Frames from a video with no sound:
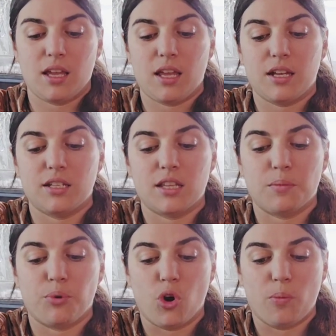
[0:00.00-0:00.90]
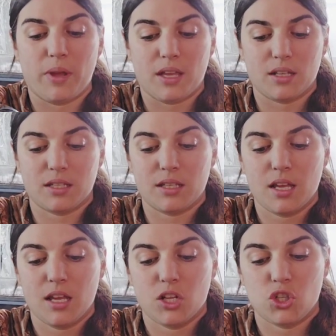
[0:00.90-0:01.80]
into the ProMix
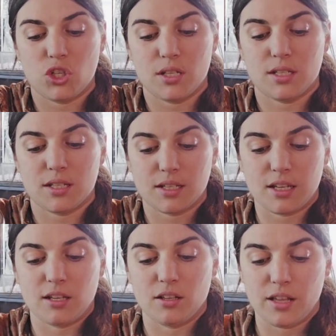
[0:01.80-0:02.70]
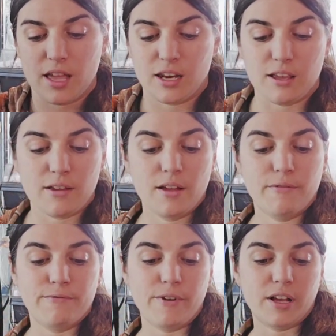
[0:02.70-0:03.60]
just to kill any
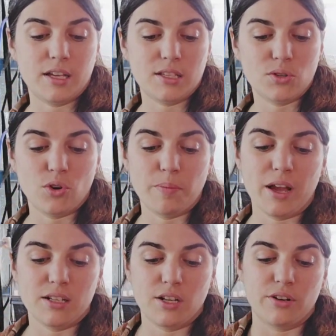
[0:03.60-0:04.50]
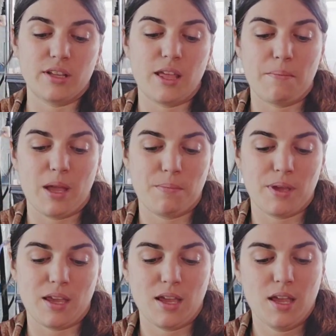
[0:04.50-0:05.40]
fungus or bacteria that might
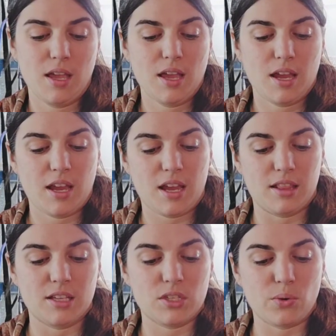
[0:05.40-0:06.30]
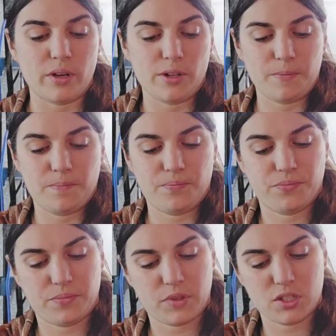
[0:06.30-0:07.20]
be in the soil.
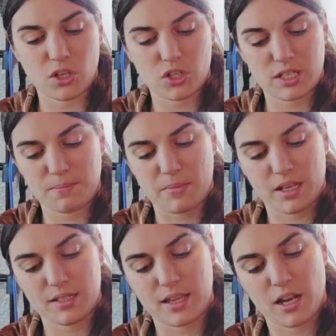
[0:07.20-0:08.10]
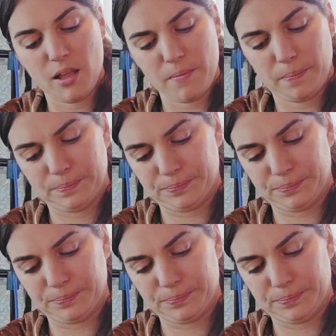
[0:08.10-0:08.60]
So I'll just mix that up.